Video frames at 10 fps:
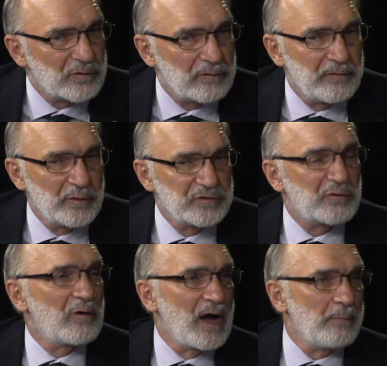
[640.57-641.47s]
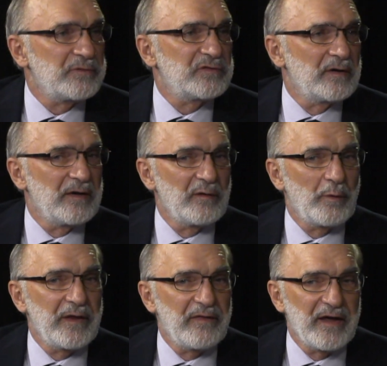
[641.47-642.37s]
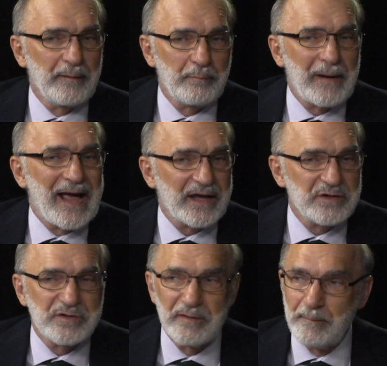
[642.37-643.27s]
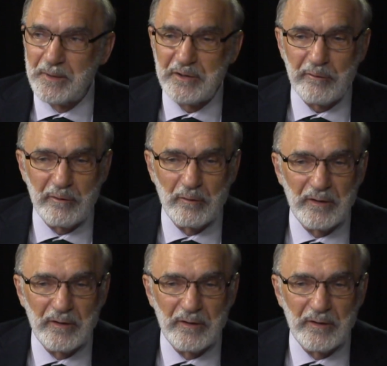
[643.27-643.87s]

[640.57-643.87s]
those crops and the way they packaged the material,